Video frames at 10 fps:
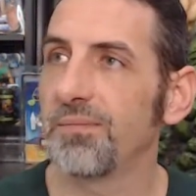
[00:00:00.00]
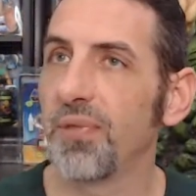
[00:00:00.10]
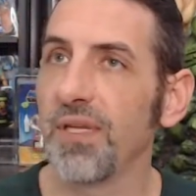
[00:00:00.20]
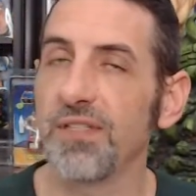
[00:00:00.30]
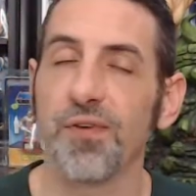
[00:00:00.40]

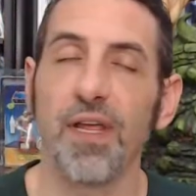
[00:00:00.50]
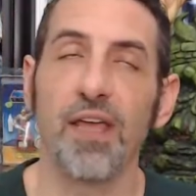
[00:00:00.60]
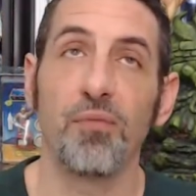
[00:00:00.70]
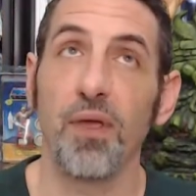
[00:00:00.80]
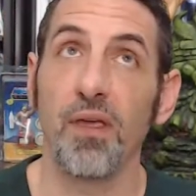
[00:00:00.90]
Please
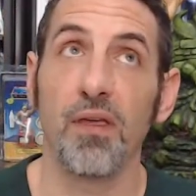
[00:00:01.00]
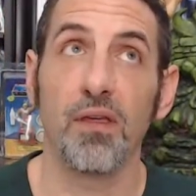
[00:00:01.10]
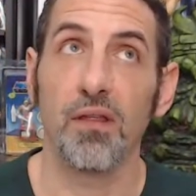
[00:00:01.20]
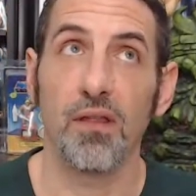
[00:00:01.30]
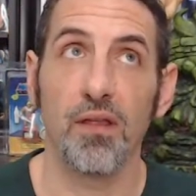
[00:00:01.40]
forgive me.
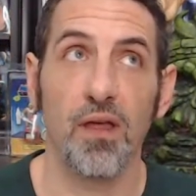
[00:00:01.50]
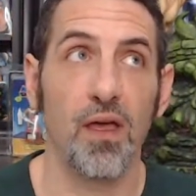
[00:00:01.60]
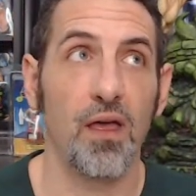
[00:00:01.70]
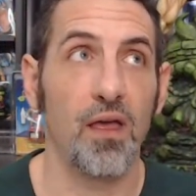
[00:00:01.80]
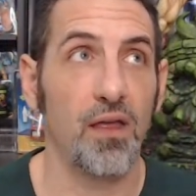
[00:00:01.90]

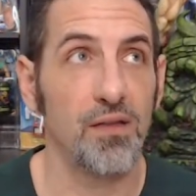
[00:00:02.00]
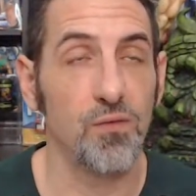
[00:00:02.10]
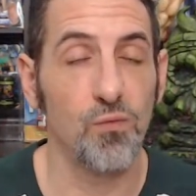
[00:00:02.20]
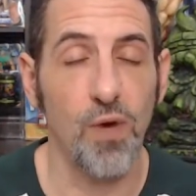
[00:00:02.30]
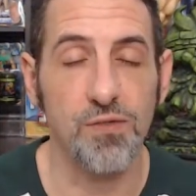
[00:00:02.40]

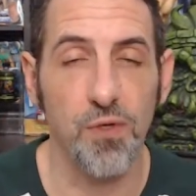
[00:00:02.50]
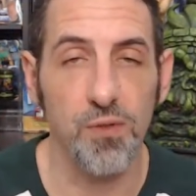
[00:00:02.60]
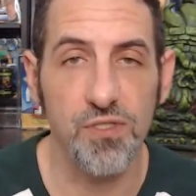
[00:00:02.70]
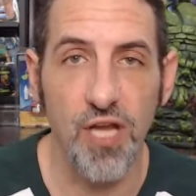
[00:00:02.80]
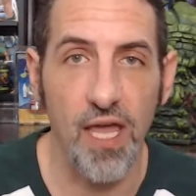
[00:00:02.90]

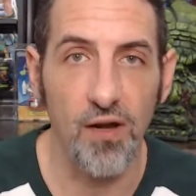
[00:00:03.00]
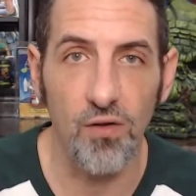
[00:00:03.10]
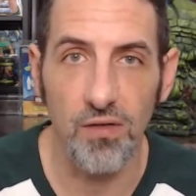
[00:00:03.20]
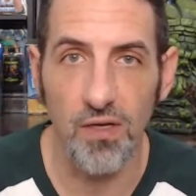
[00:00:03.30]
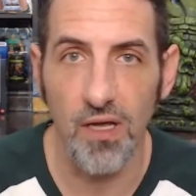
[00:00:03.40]
Retro's
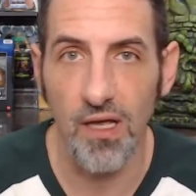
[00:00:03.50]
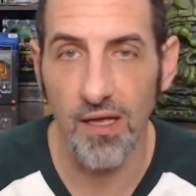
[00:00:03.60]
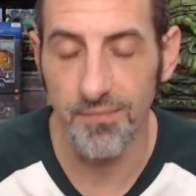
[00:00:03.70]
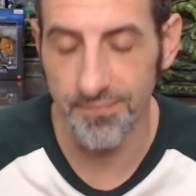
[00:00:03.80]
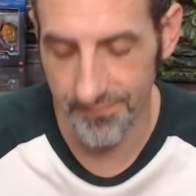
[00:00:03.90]
channel.
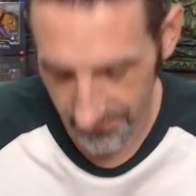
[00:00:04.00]
Oh my